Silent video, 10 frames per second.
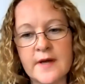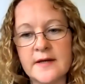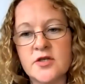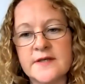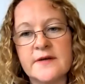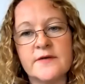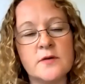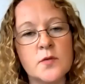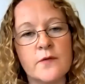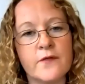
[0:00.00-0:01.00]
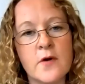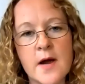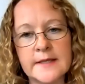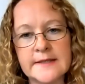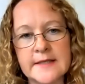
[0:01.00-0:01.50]
That just gives you more
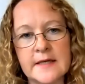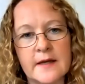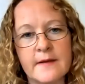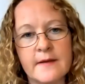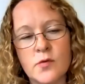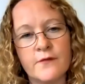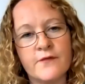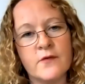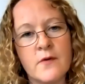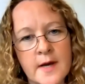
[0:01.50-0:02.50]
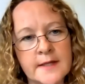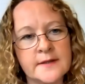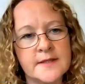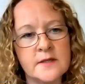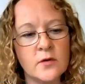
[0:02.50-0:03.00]
variety, and the more
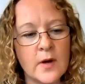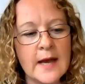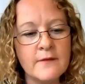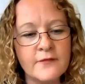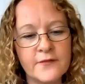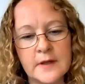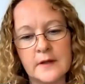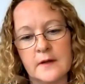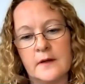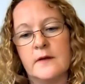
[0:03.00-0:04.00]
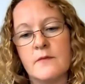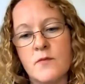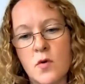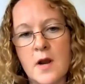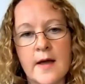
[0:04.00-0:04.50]
variety you have, the
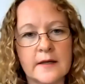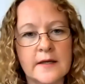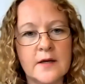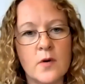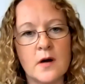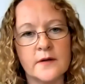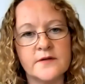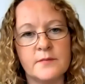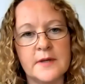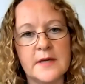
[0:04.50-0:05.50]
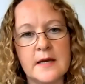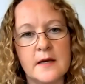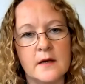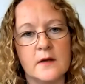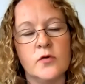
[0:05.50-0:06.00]
more likely you are to
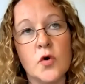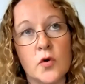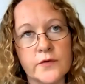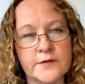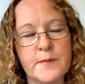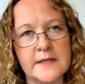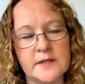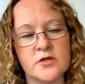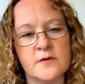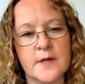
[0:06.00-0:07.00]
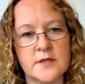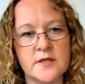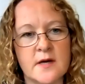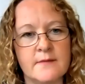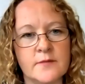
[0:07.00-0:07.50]
be not spending too
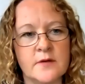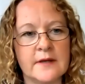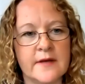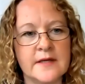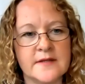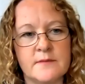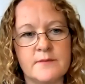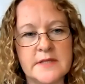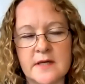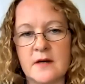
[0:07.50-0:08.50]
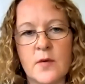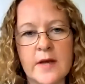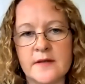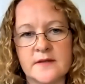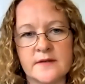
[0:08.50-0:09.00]
much time doing things in a particular
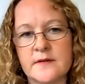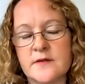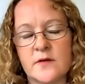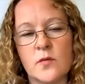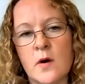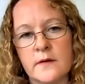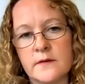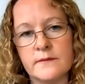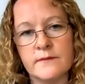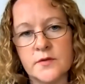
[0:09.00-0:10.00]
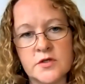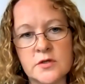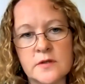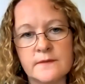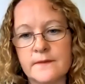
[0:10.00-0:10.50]
way that doesn't suit one
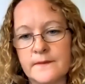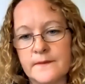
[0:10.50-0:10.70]
student.